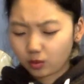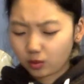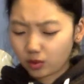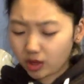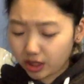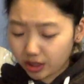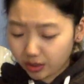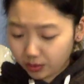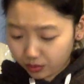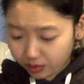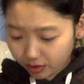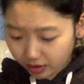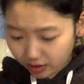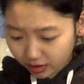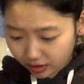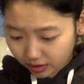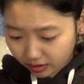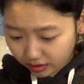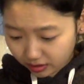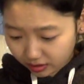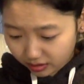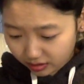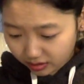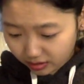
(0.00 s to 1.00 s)

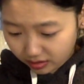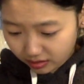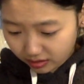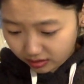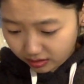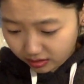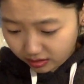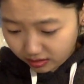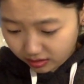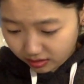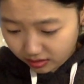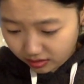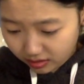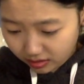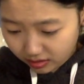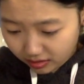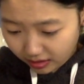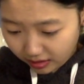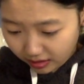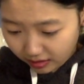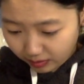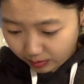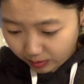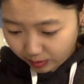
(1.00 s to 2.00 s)
101.
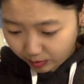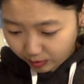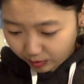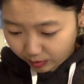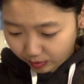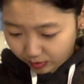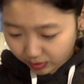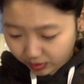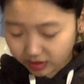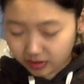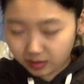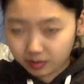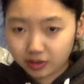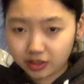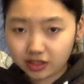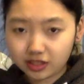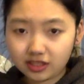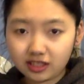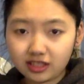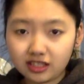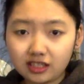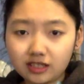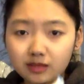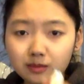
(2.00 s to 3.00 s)
I don't remember who this
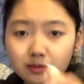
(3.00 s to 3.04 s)
person is.